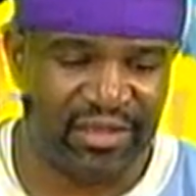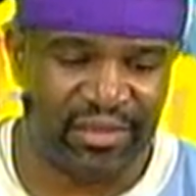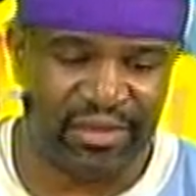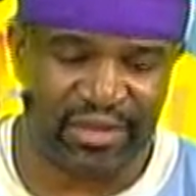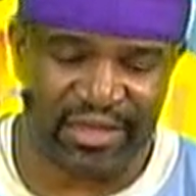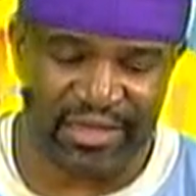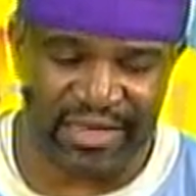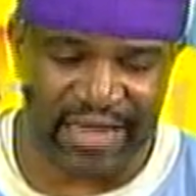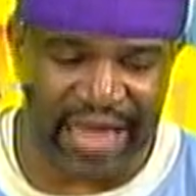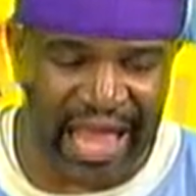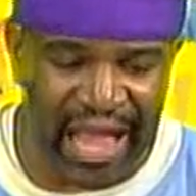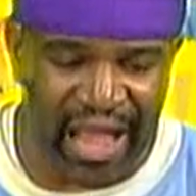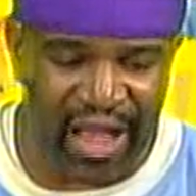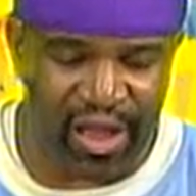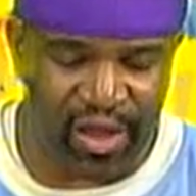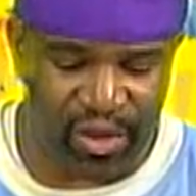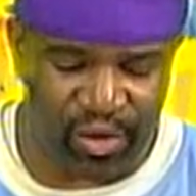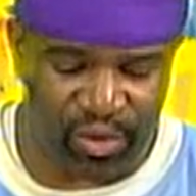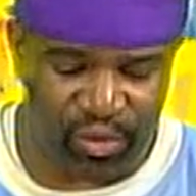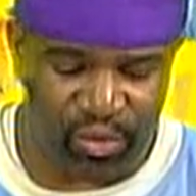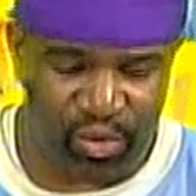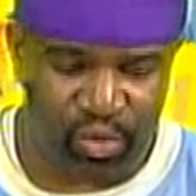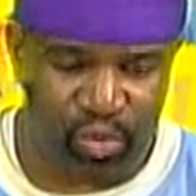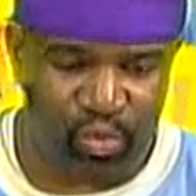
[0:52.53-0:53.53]

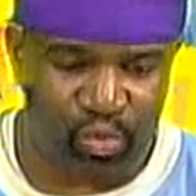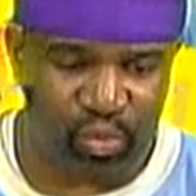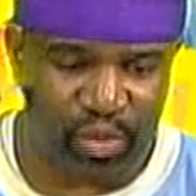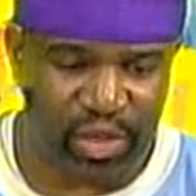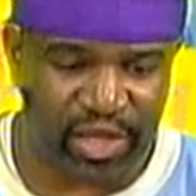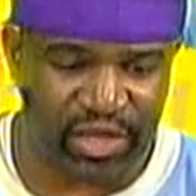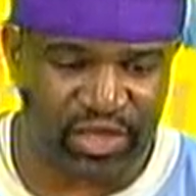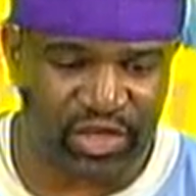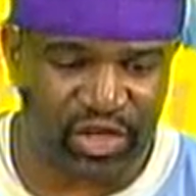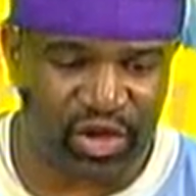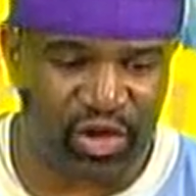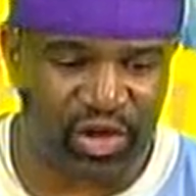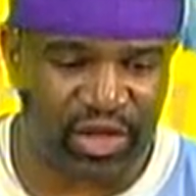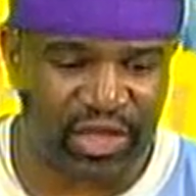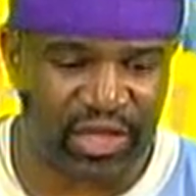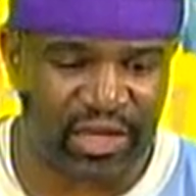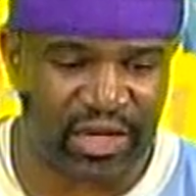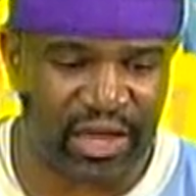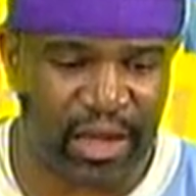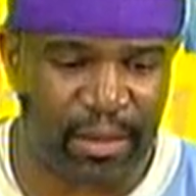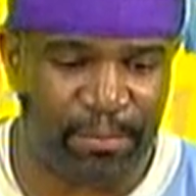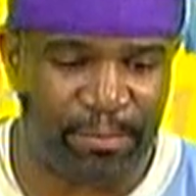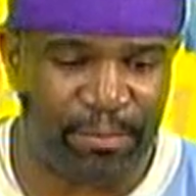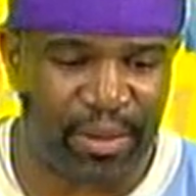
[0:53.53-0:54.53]
Now, we're talking
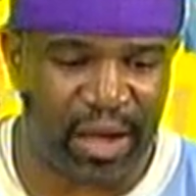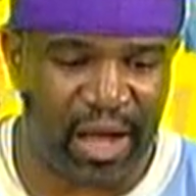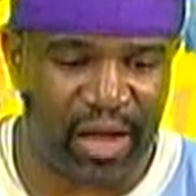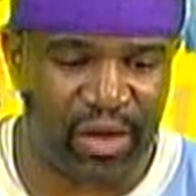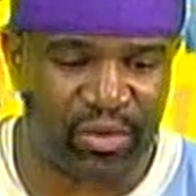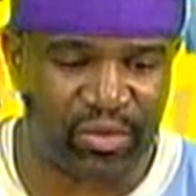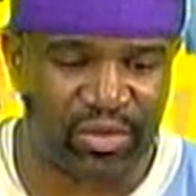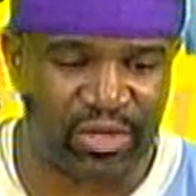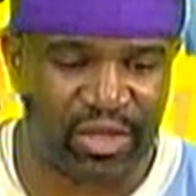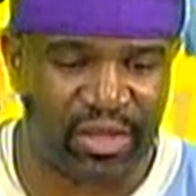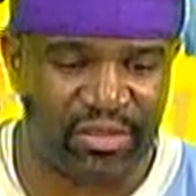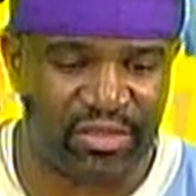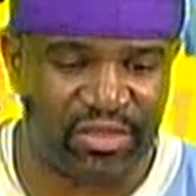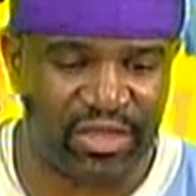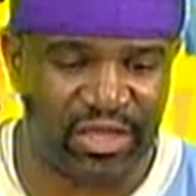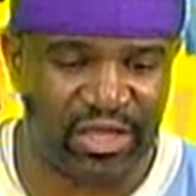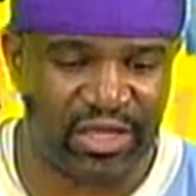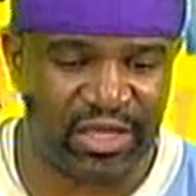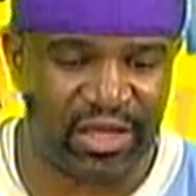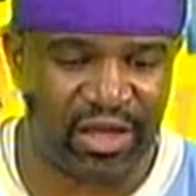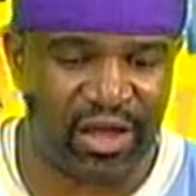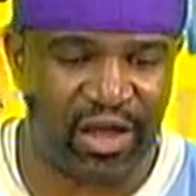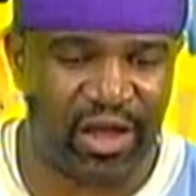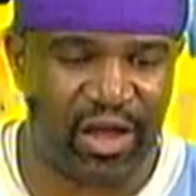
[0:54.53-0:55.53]
about
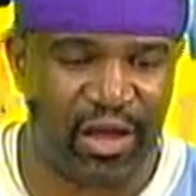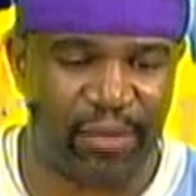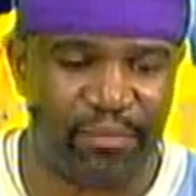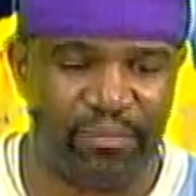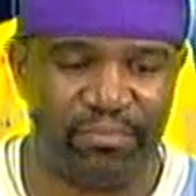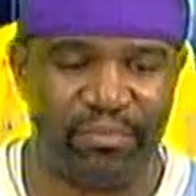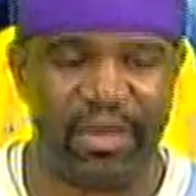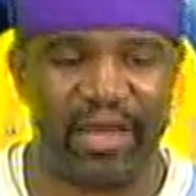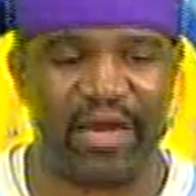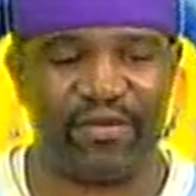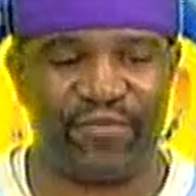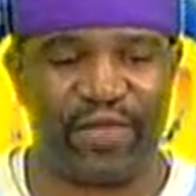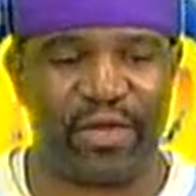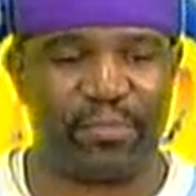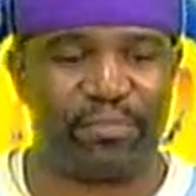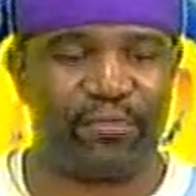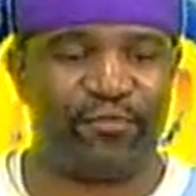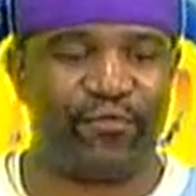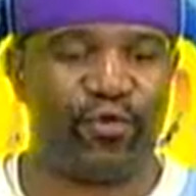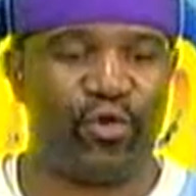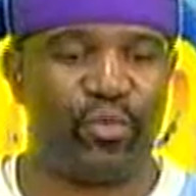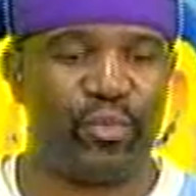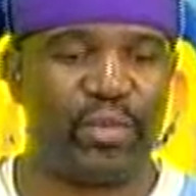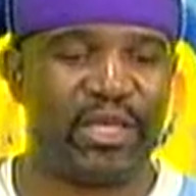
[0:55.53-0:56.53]
the, matter of fact,
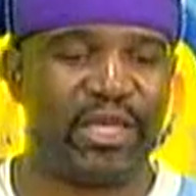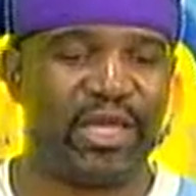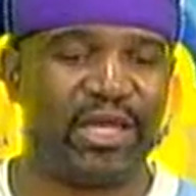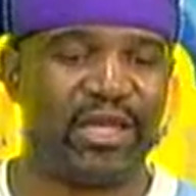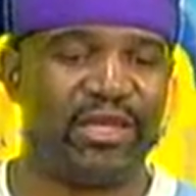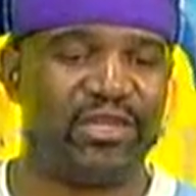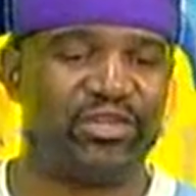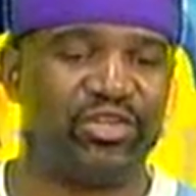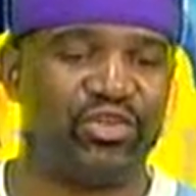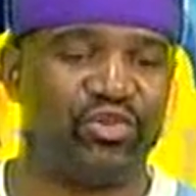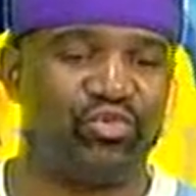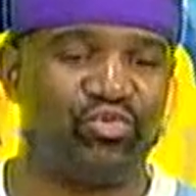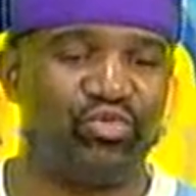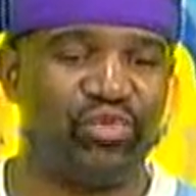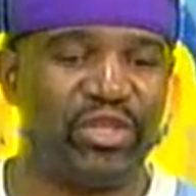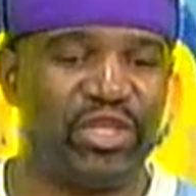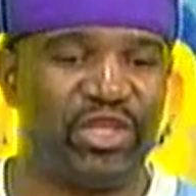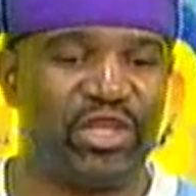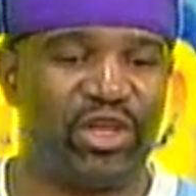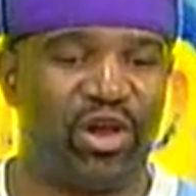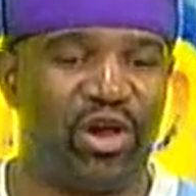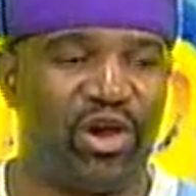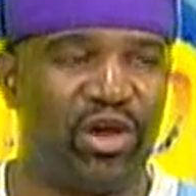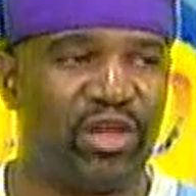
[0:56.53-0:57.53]
before we get into the
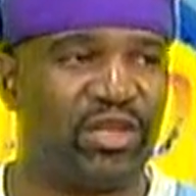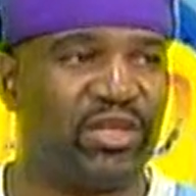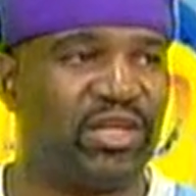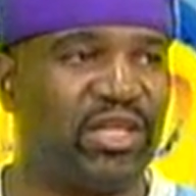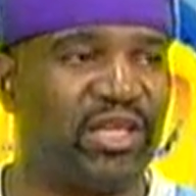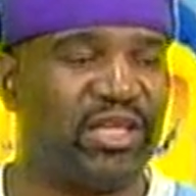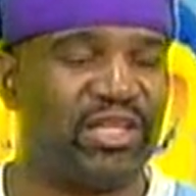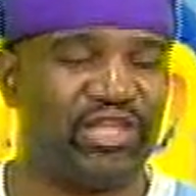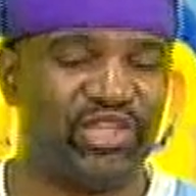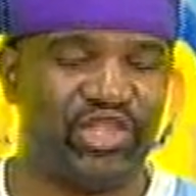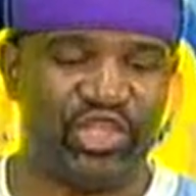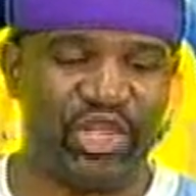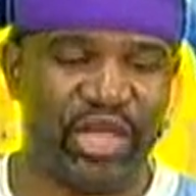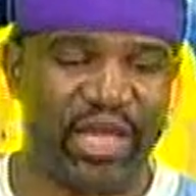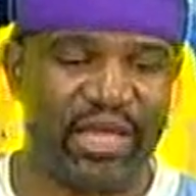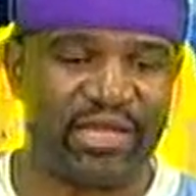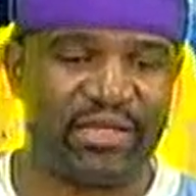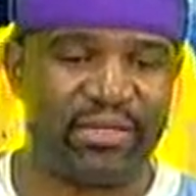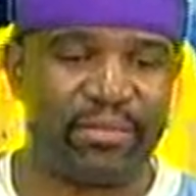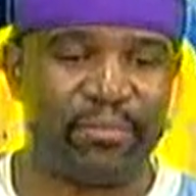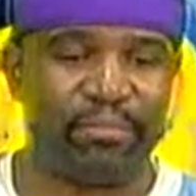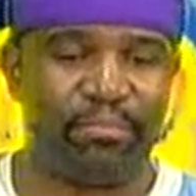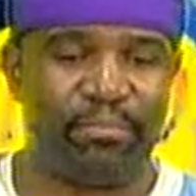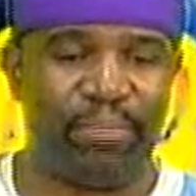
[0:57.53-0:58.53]
Recon
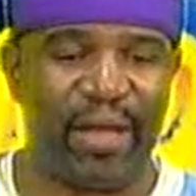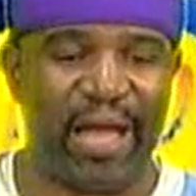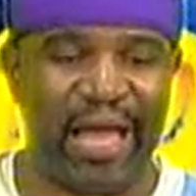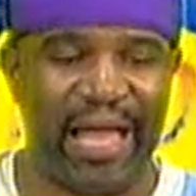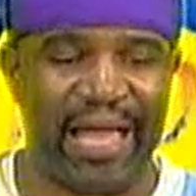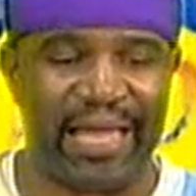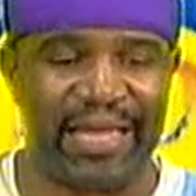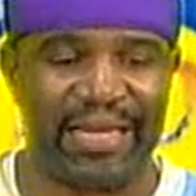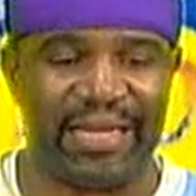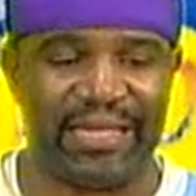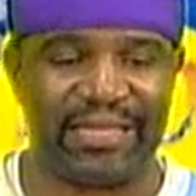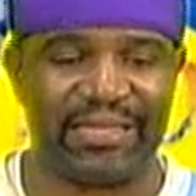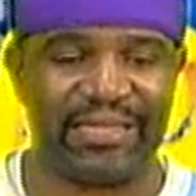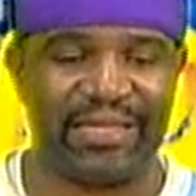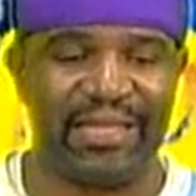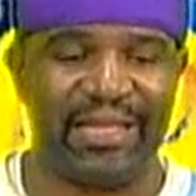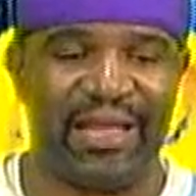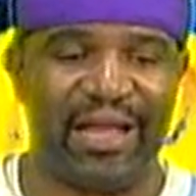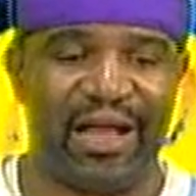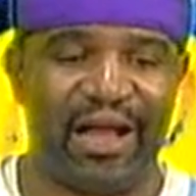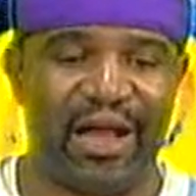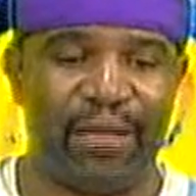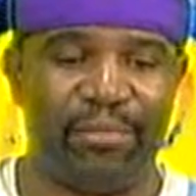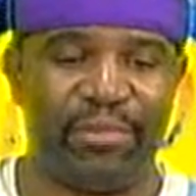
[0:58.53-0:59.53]
Jet Pilot
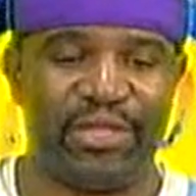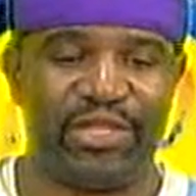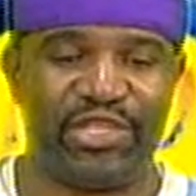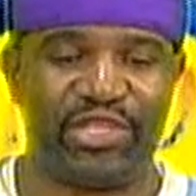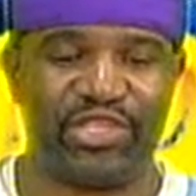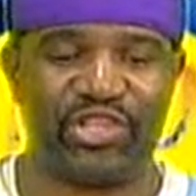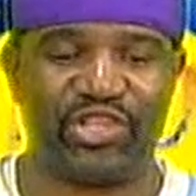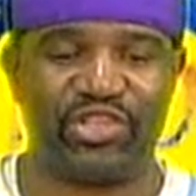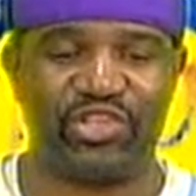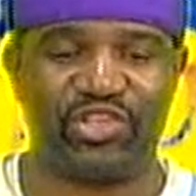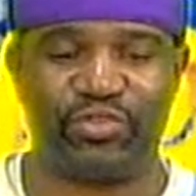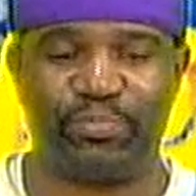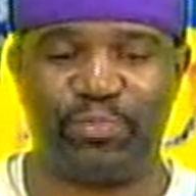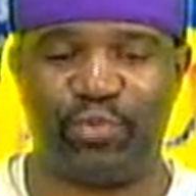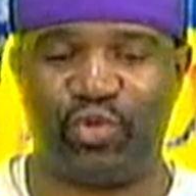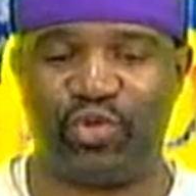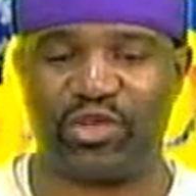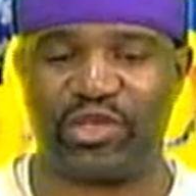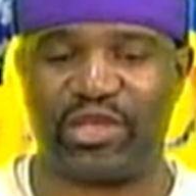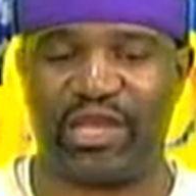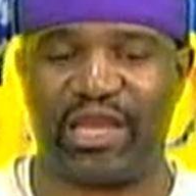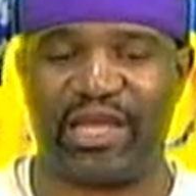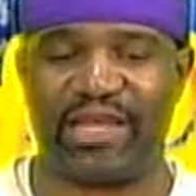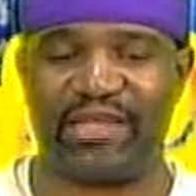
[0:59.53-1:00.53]
Edition
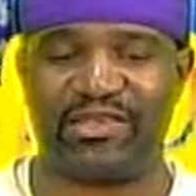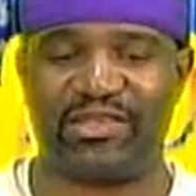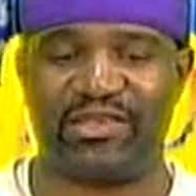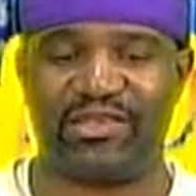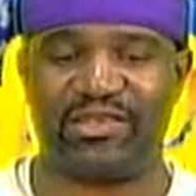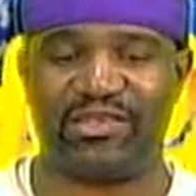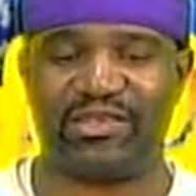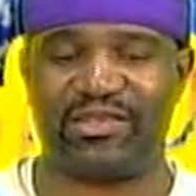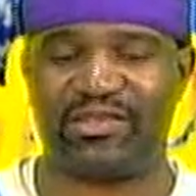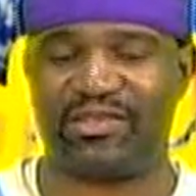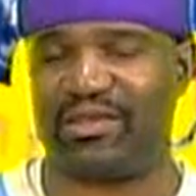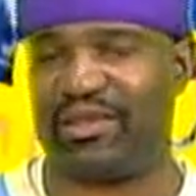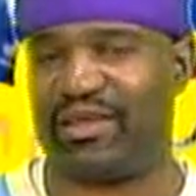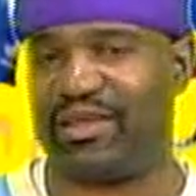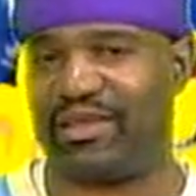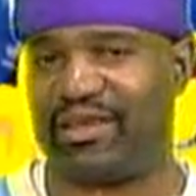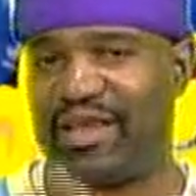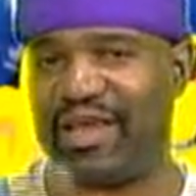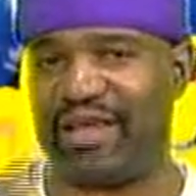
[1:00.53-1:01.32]
sport glasses that